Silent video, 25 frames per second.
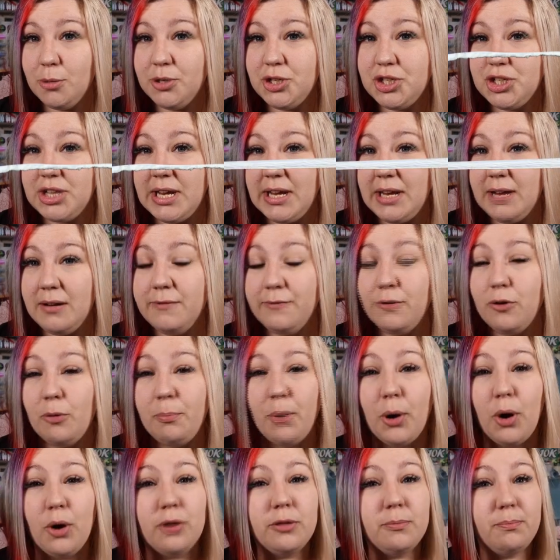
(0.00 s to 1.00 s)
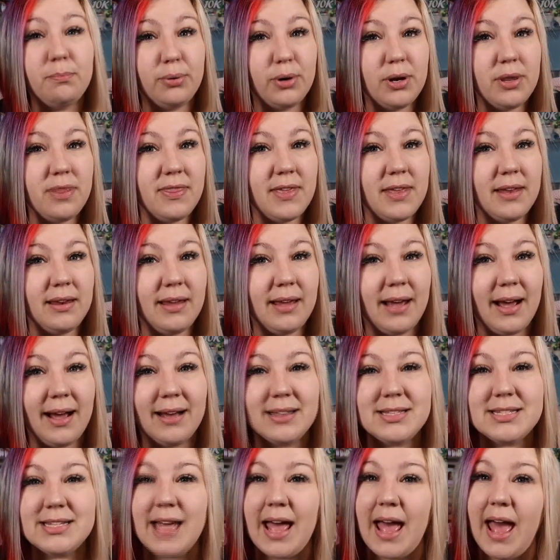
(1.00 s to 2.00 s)
machine for both print then
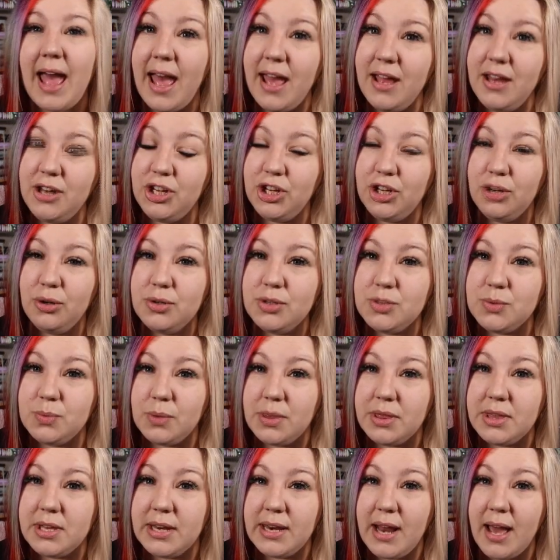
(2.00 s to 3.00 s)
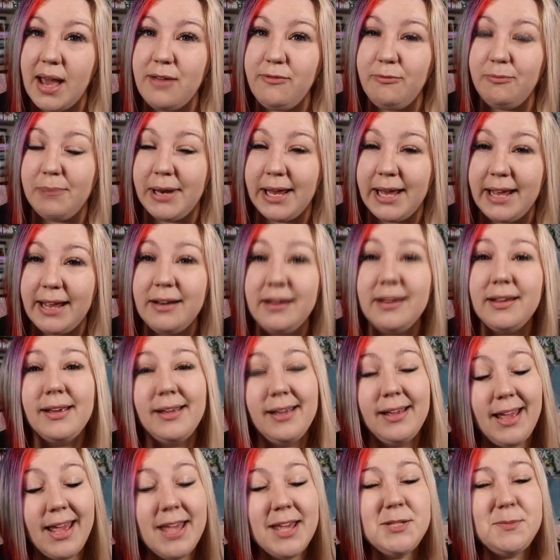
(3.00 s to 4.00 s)
cut and use with the knife blade
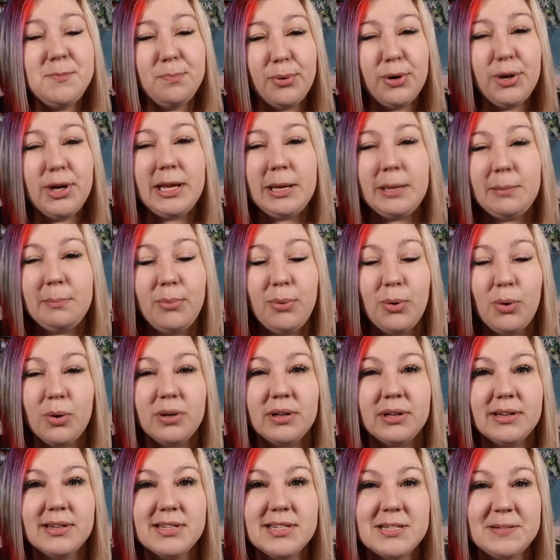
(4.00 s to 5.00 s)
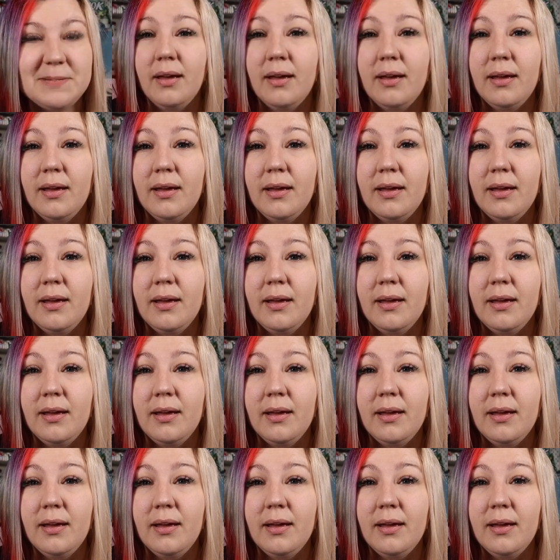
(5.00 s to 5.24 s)
is pretty important.